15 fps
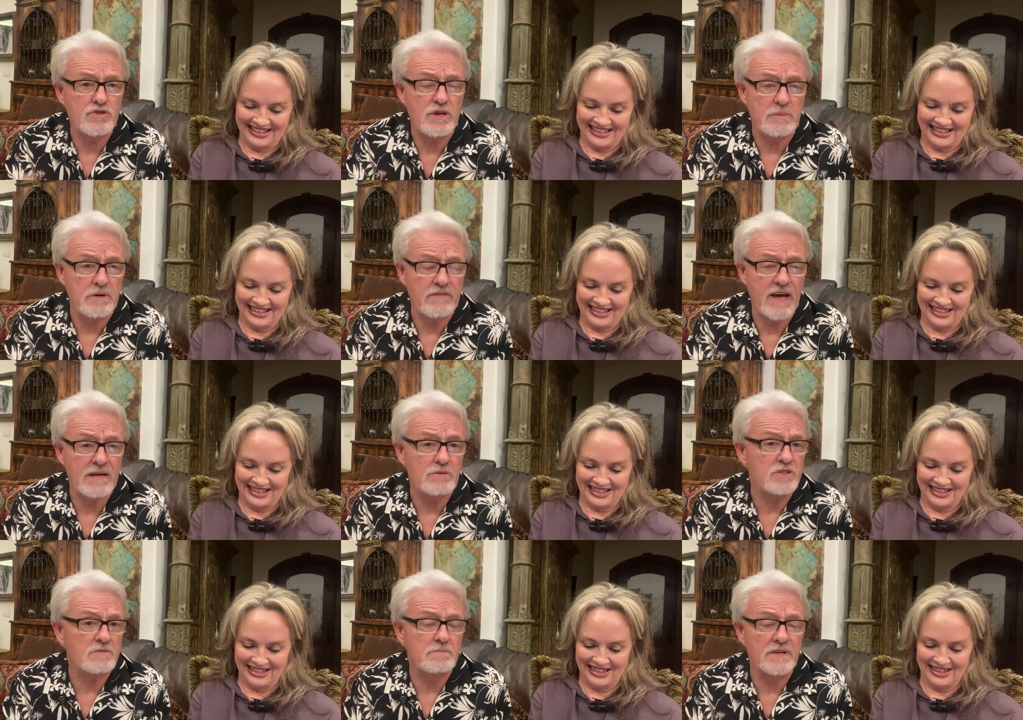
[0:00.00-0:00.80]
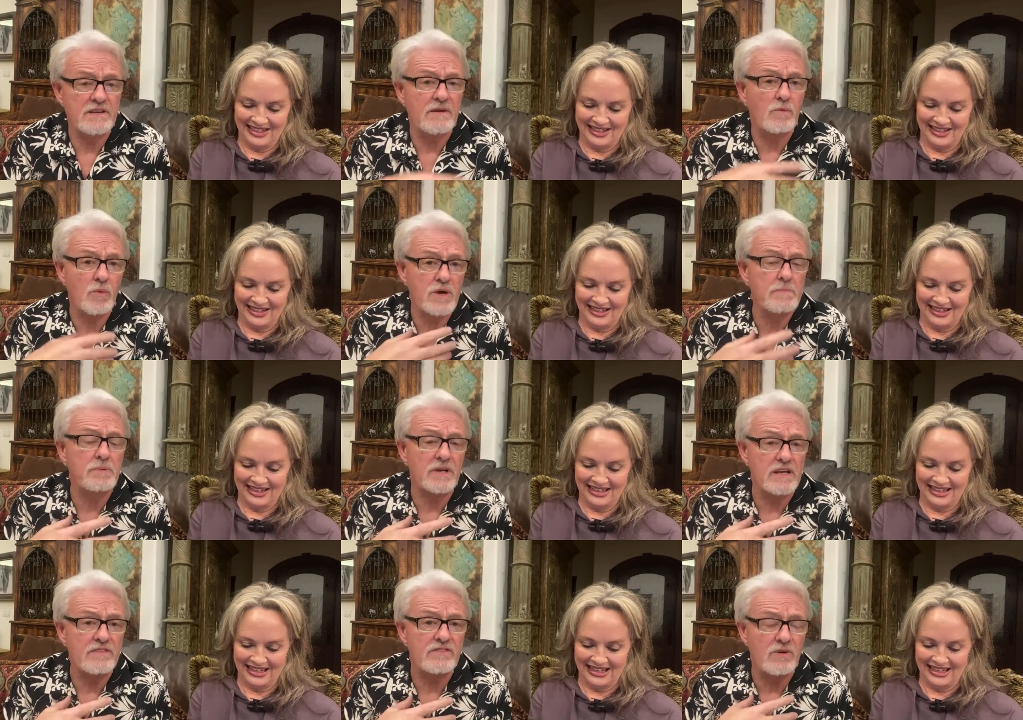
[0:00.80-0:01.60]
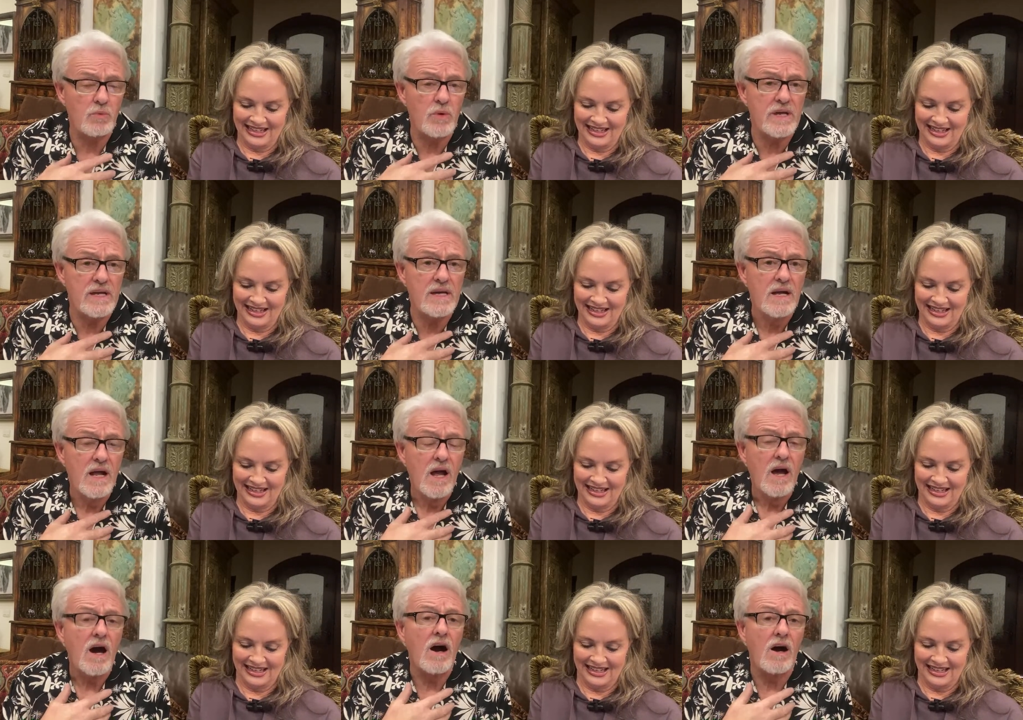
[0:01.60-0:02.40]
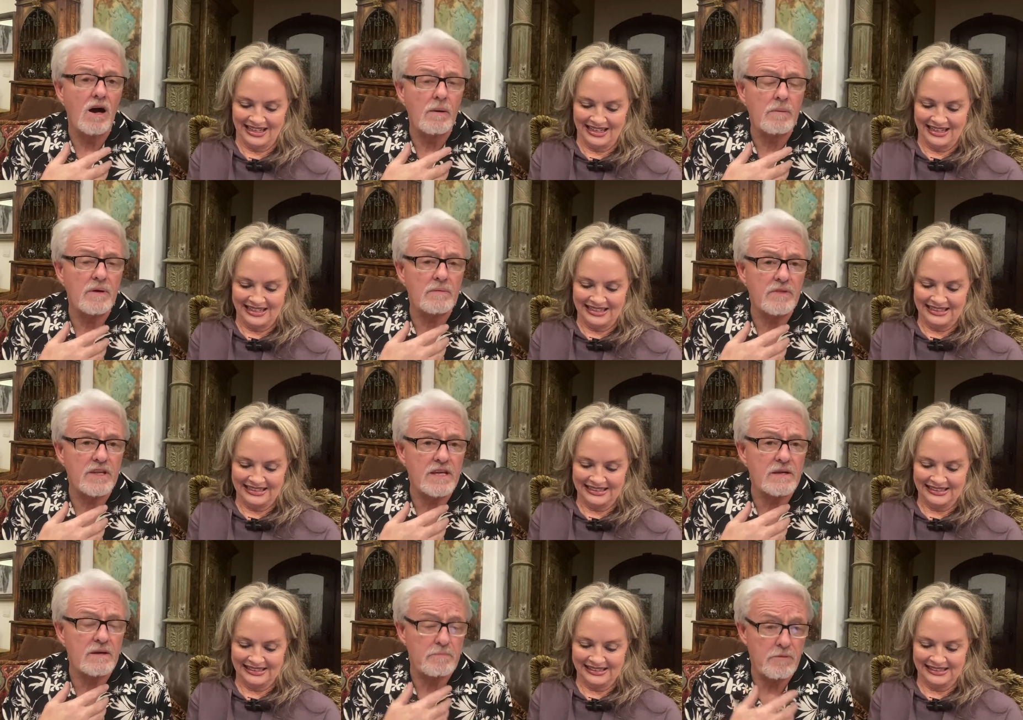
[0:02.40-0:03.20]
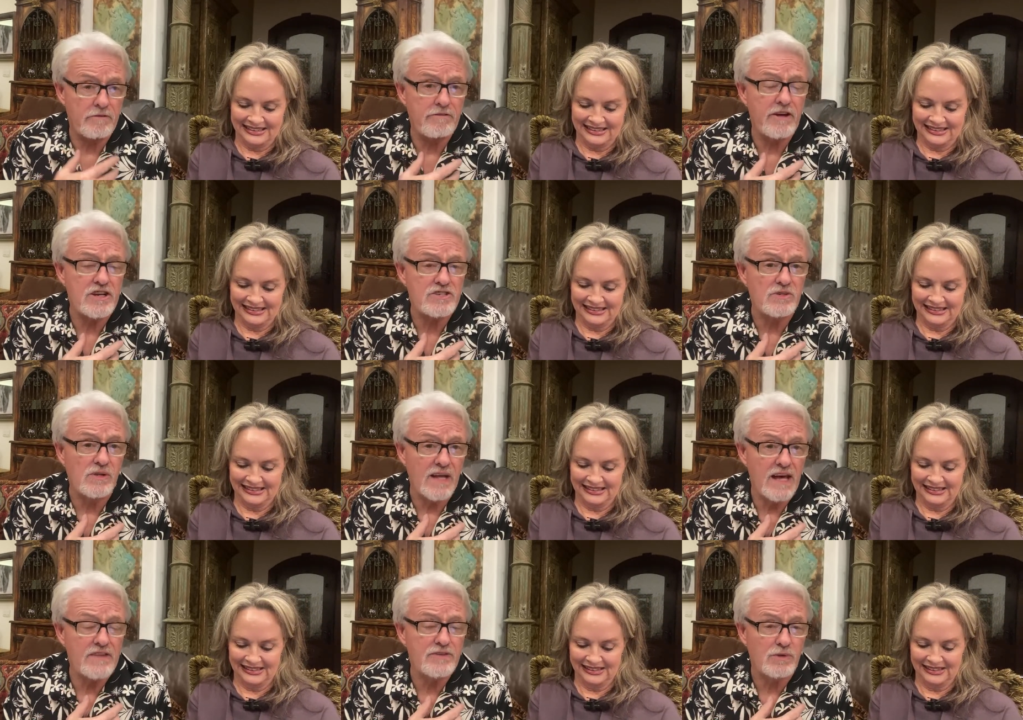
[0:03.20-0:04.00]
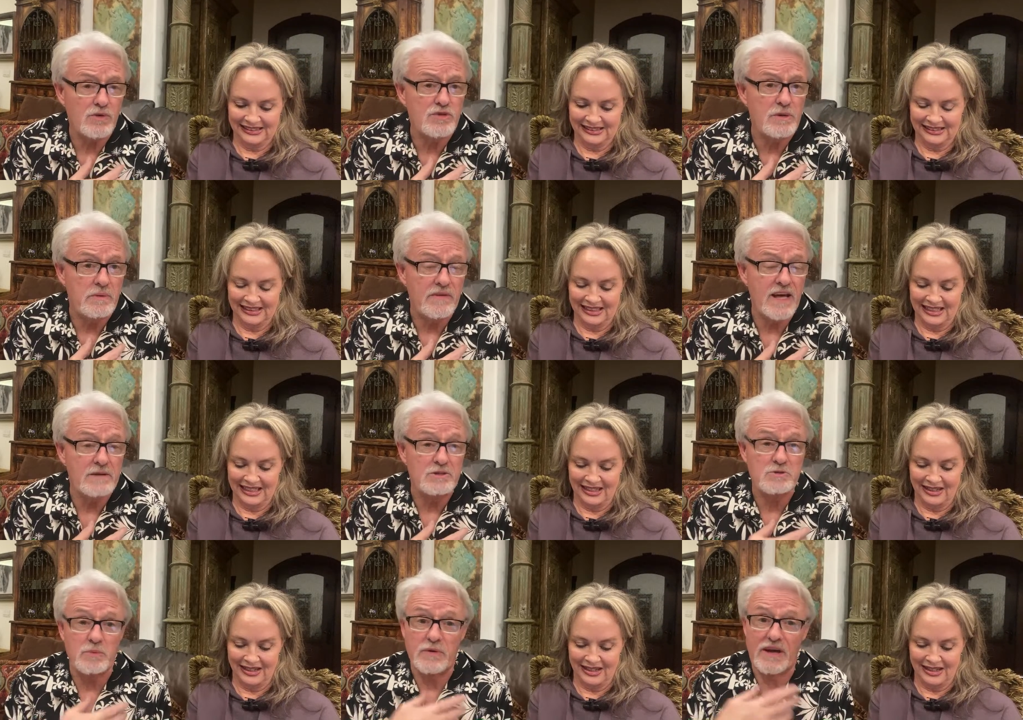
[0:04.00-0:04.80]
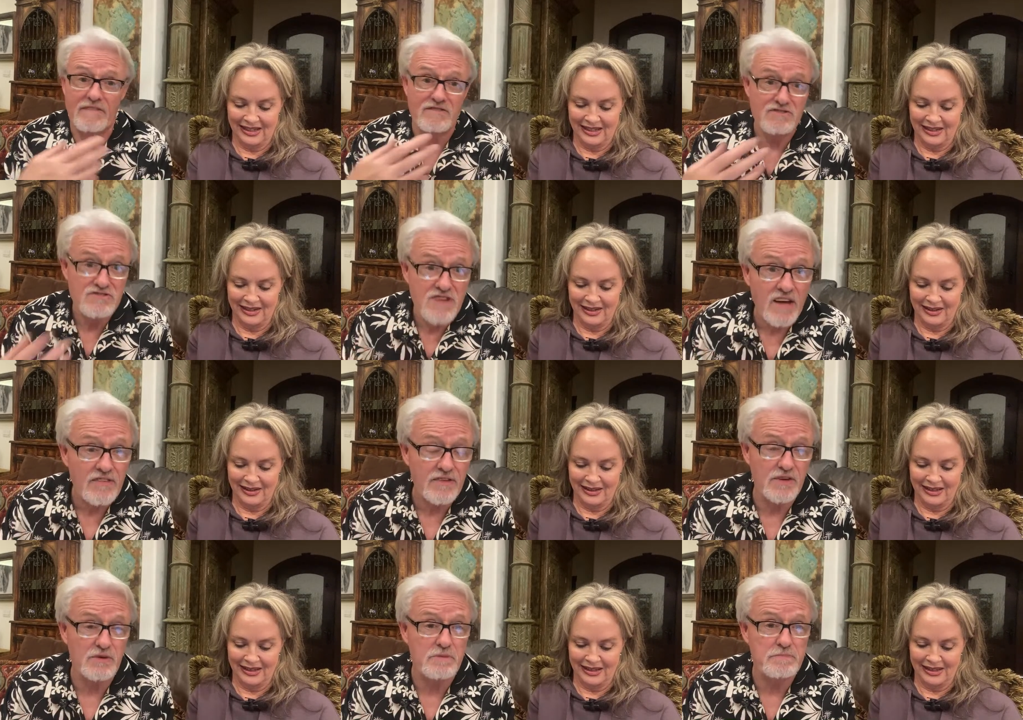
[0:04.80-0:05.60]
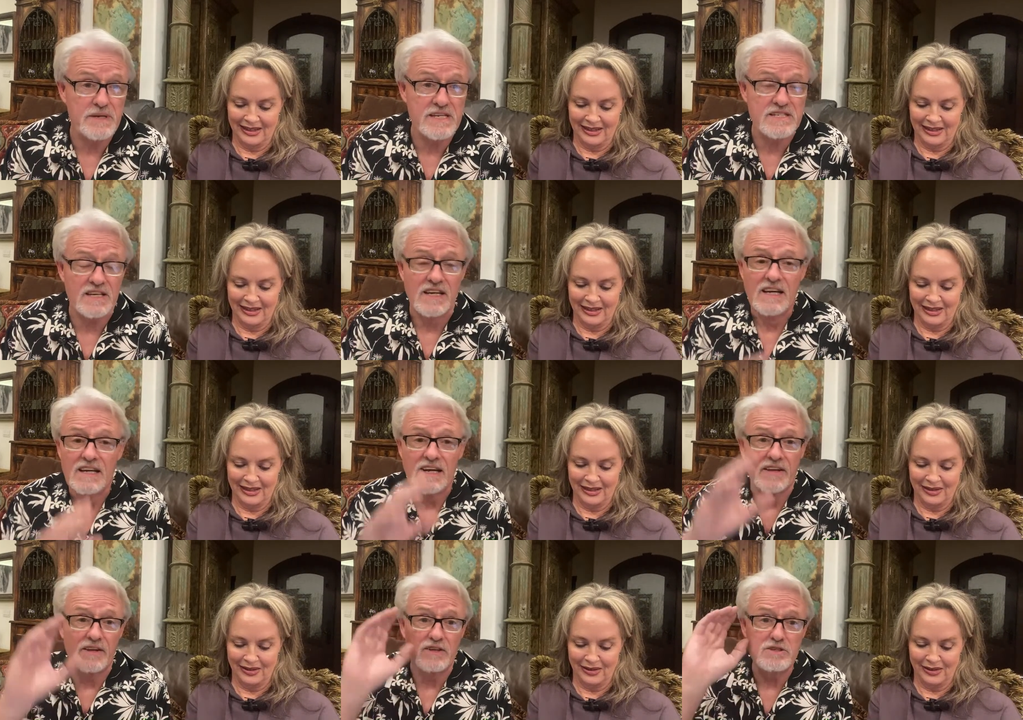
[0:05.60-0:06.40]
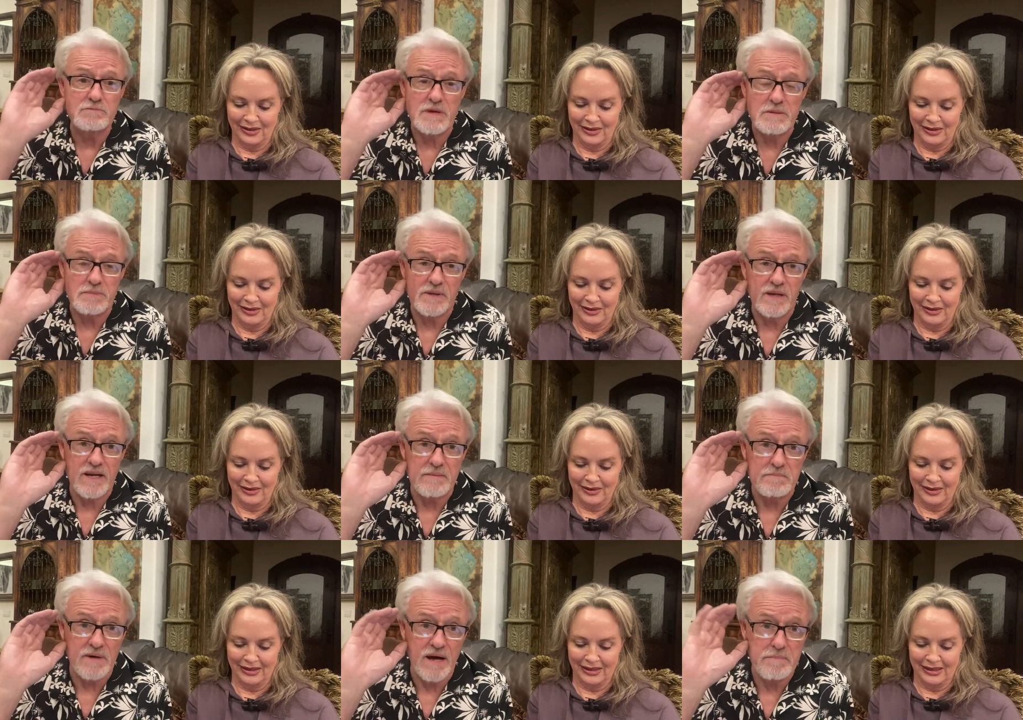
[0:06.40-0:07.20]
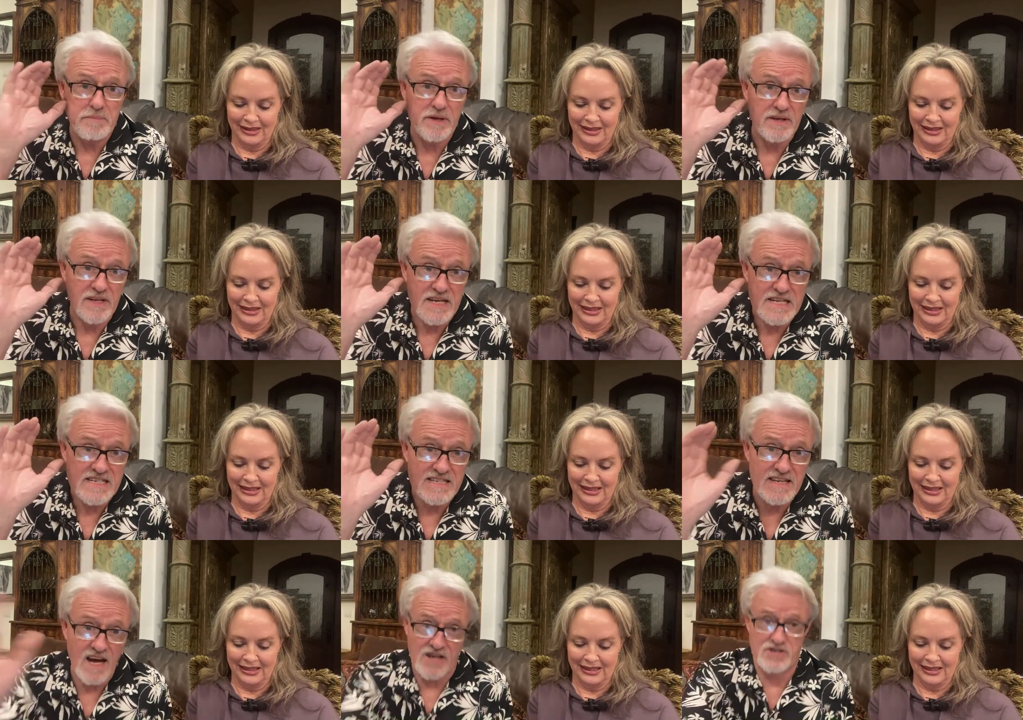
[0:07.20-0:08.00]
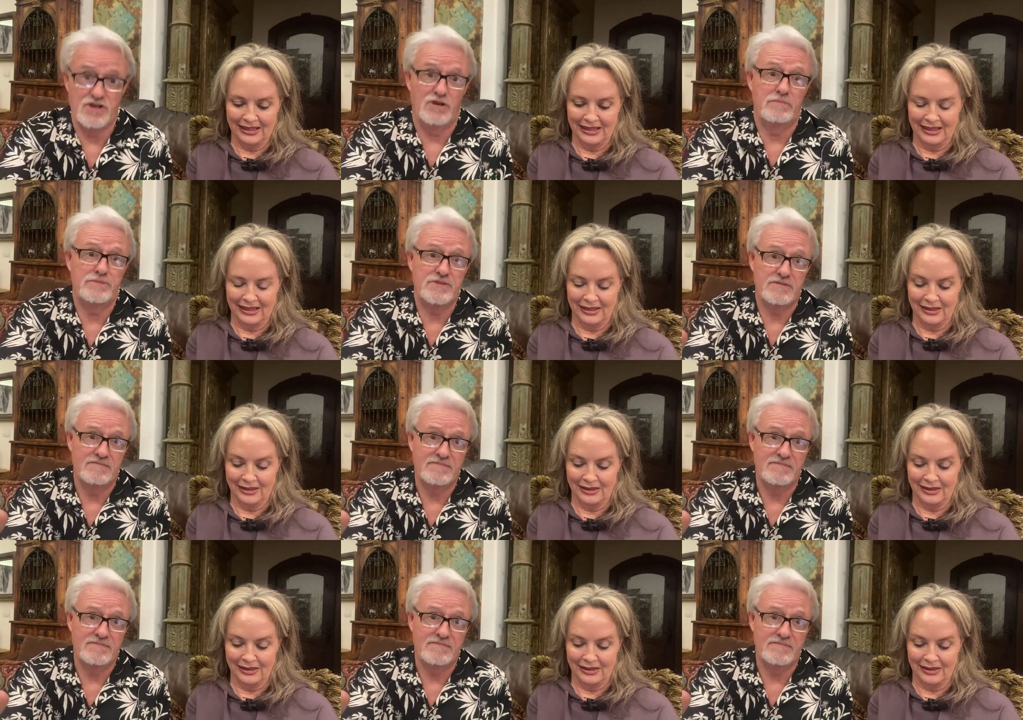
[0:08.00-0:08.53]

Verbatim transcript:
Speaker 1: treatment of animals. We believe that we are the professional ethical treatment of animals, but we have nothing to do with PETA. And those people are, in my opinion, nut jobs.